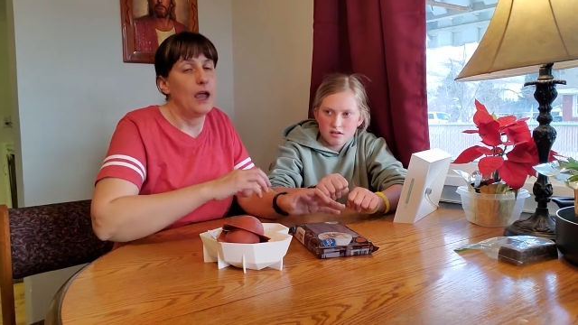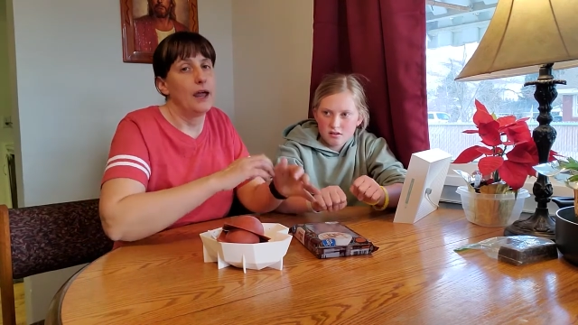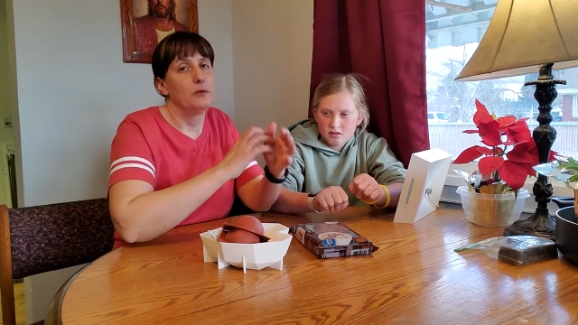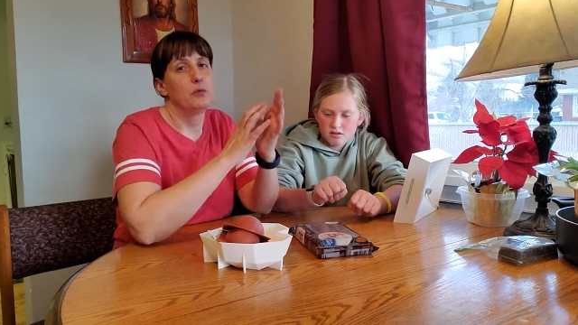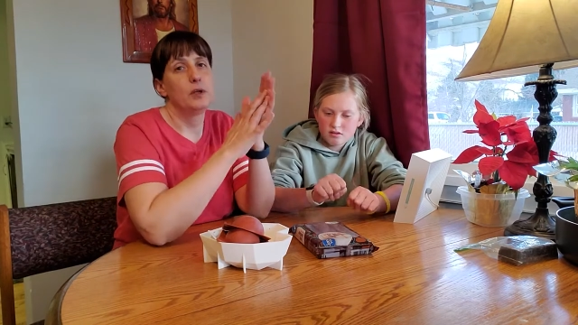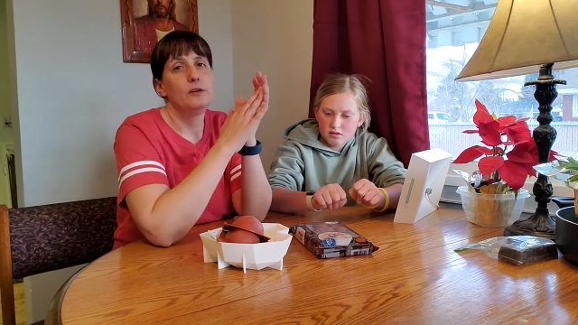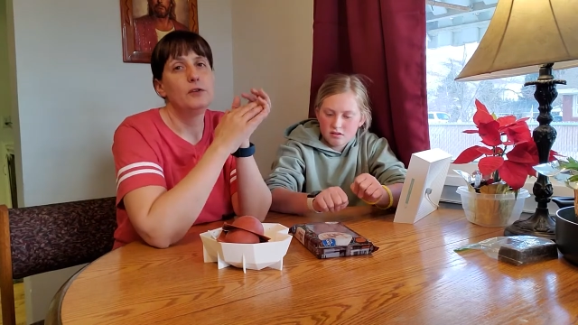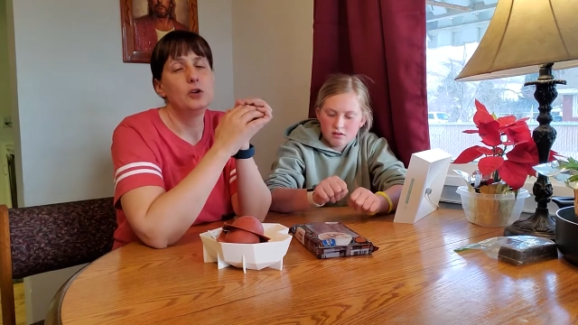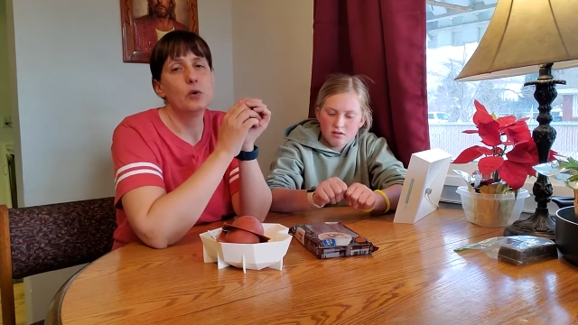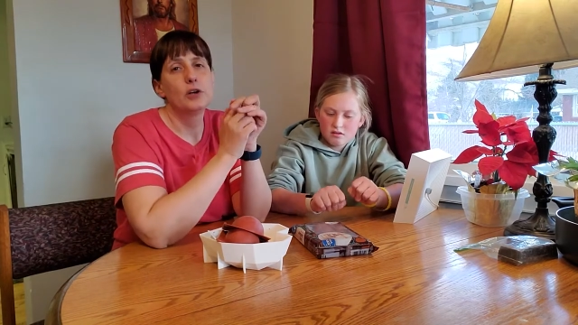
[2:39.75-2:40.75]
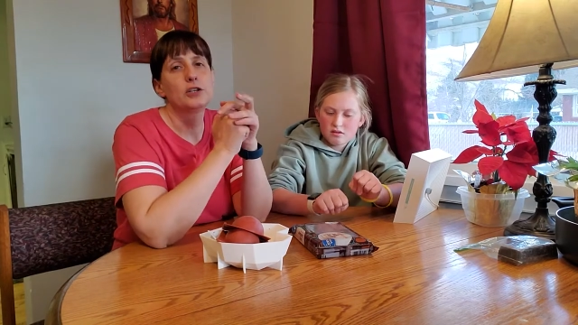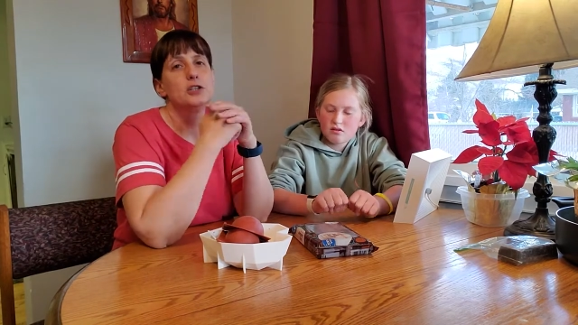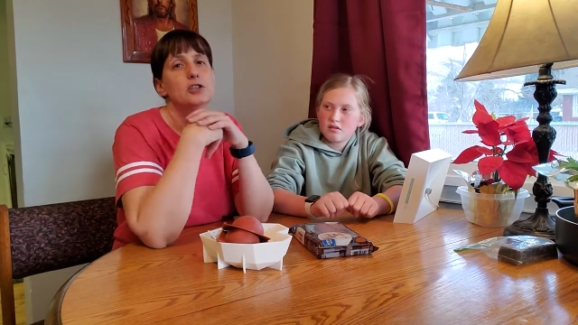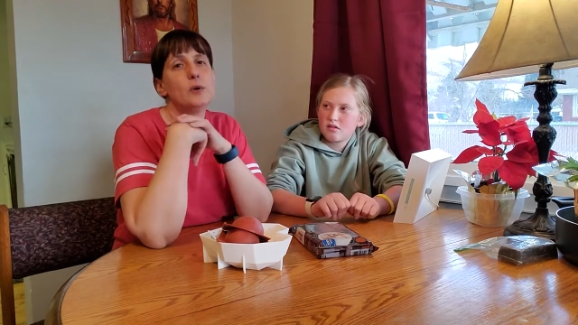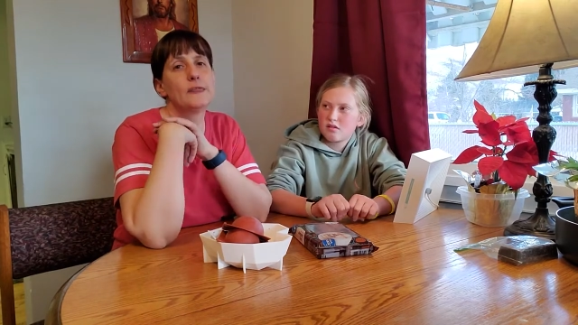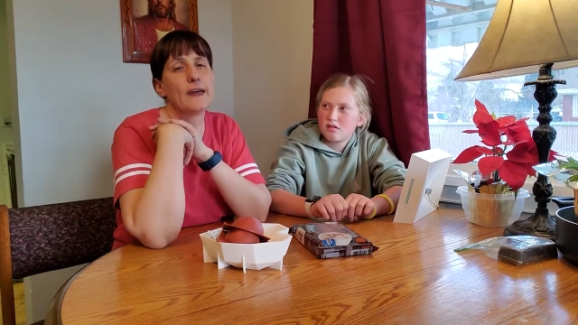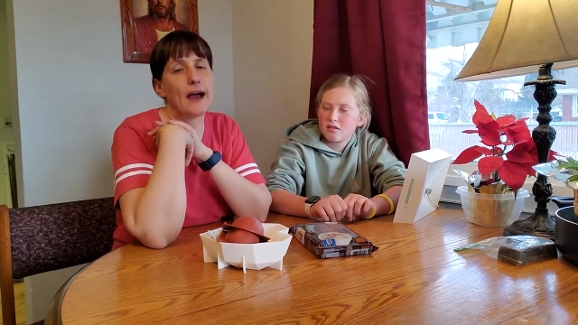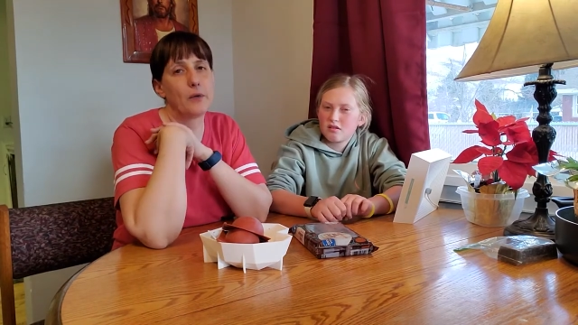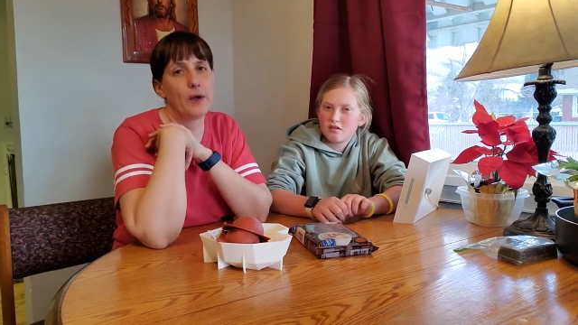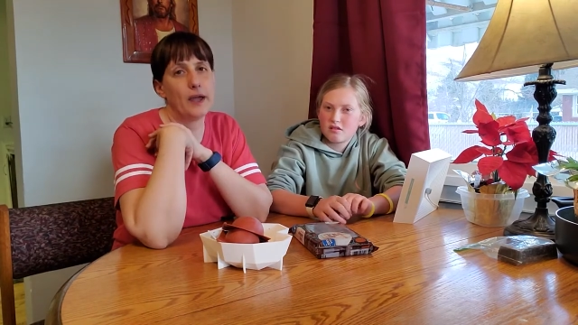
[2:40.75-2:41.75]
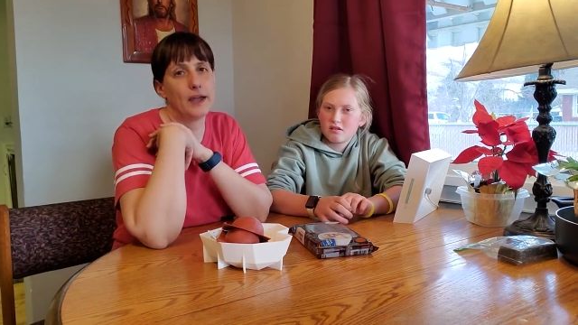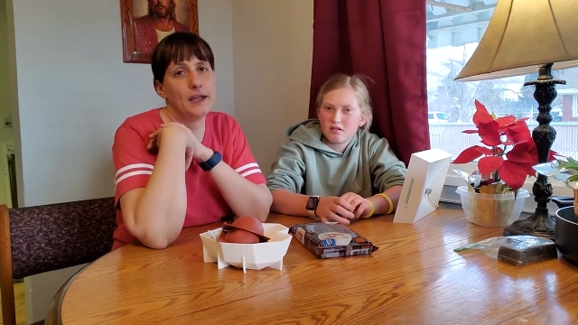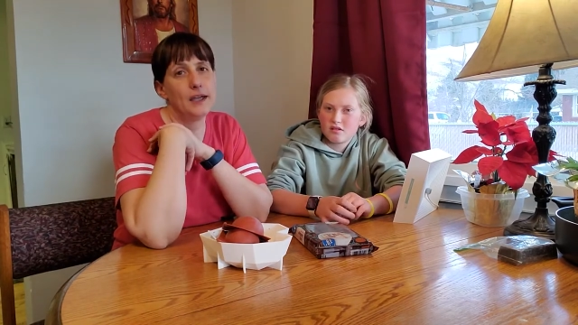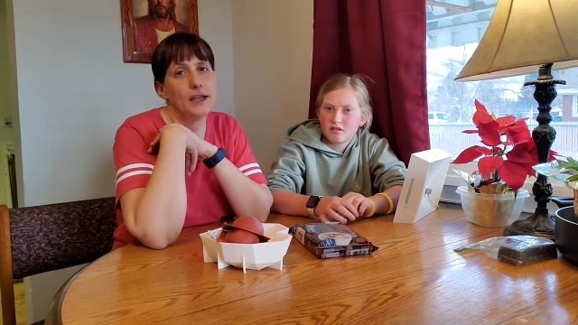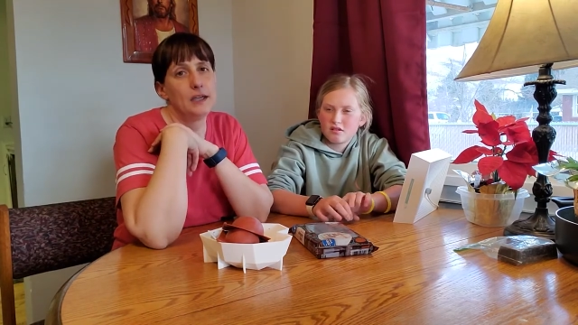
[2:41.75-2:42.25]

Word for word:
Speaker 1: And if you were to do it that way,